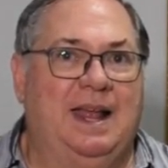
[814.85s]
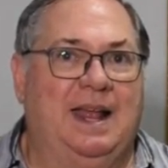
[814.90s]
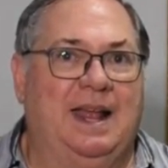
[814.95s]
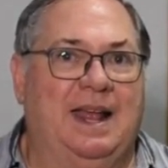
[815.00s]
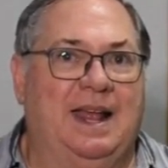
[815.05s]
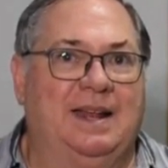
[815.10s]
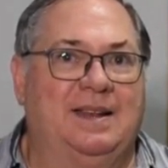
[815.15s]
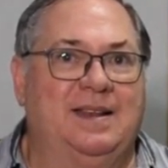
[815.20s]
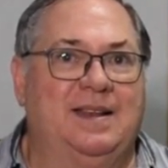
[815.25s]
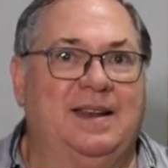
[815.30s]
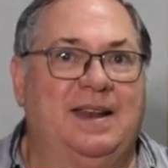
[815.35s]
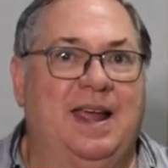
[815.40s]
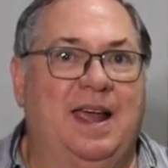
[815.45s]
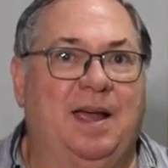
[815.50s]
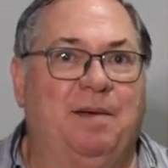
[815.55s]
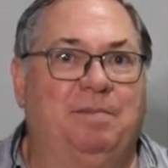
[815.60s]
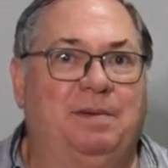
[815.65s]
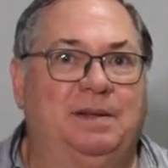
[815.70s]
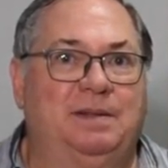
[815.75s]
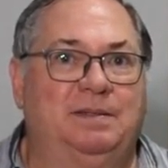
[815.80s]
that didn't
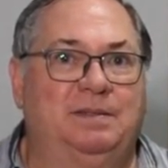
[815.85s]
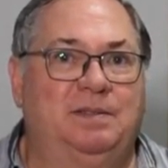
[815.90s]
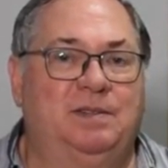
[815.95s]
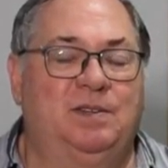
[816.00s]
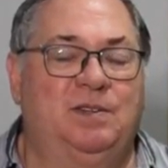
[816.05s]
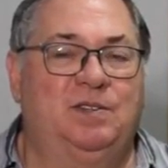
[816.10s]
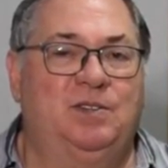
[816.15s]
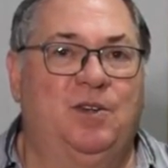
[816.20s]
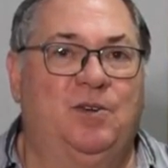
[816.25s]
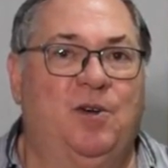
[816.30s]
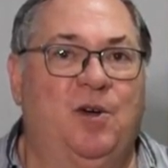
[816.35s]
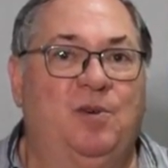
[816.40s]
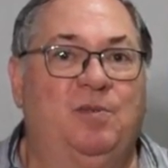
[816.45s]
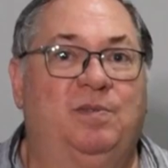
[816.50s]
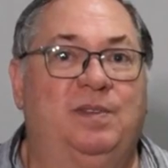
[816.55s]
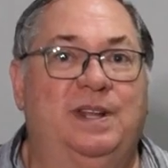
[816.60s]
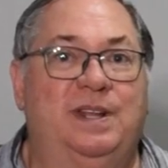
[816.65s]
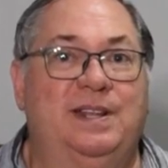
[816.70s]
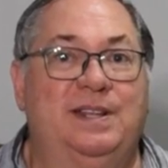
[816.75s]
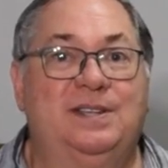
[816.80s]
happen. So
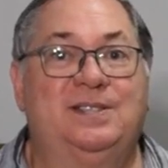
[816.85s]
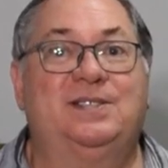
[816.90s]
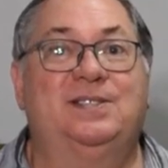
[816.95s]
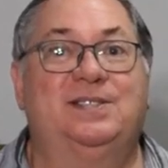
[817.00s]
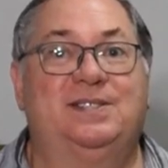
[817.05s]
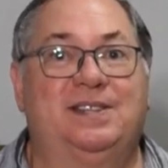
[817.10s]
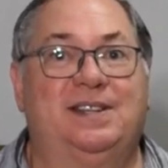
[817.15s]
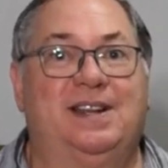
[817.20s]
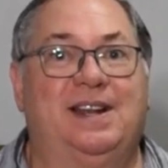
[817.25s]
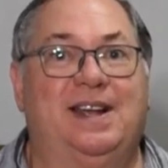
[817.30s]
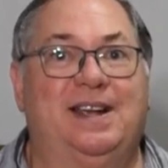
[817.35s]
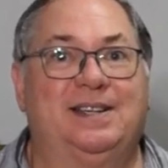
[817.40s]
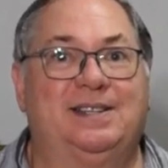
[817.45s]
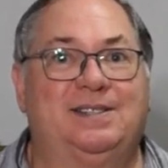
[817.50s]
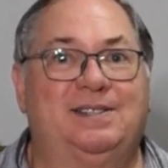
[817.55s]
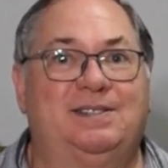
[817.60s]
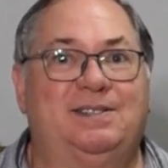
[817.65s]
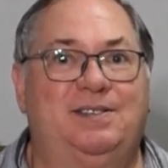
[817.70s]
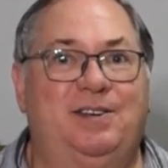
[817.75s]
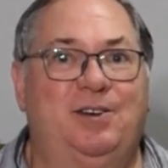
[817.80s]
hopefully this is the
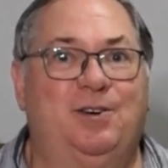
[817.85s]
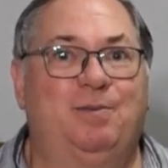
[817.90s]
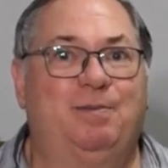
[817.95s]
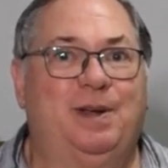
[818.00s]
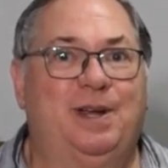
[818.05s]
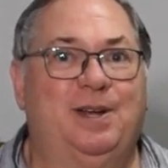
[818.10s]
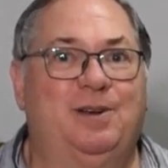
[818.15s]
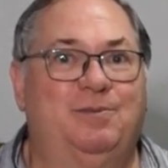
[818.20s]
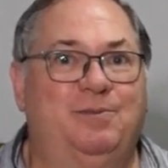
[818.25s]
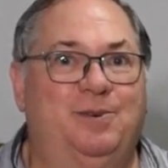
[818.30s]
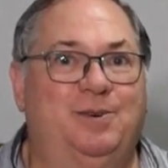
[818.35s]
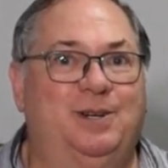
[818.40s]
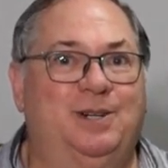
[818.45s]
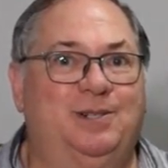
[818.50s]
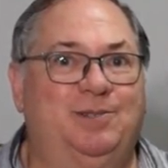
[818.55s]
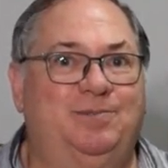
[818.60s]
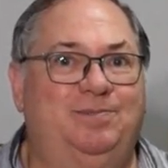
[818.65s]
last European war.